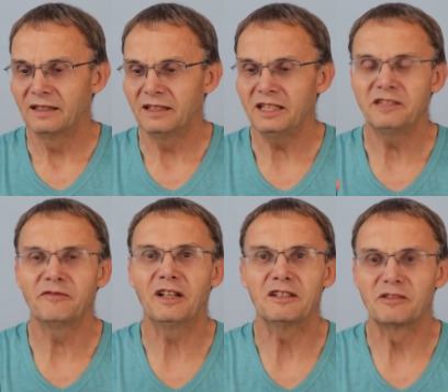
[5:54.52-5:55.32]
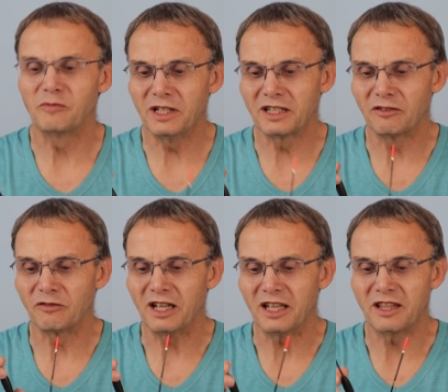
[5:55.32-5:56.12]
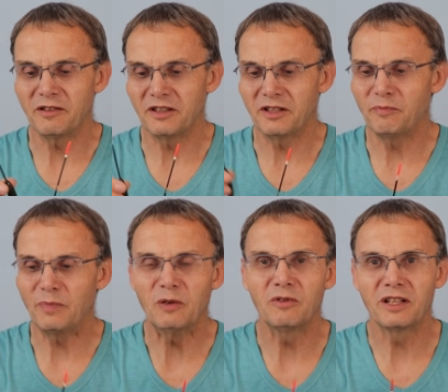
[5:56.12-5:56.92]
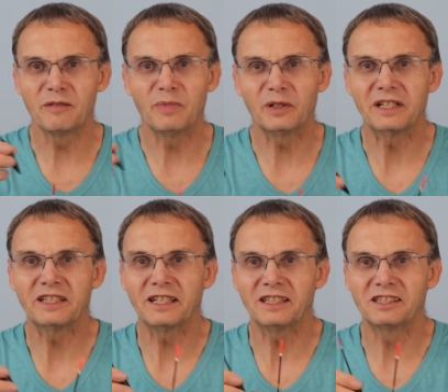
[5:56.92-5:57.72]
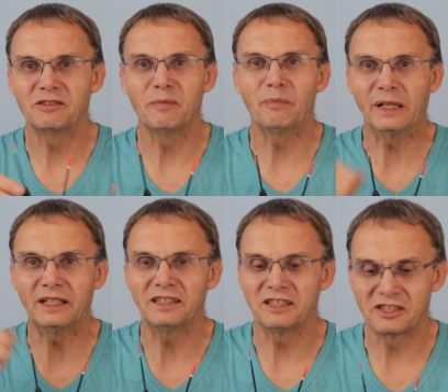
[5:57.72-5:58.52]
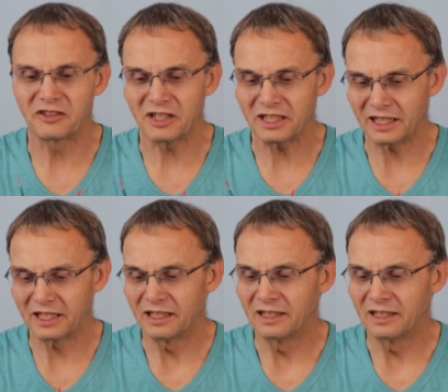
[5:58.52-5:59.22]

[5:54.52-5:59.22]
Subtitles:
These floats work all right. The bulk of the body tends to impede the strike.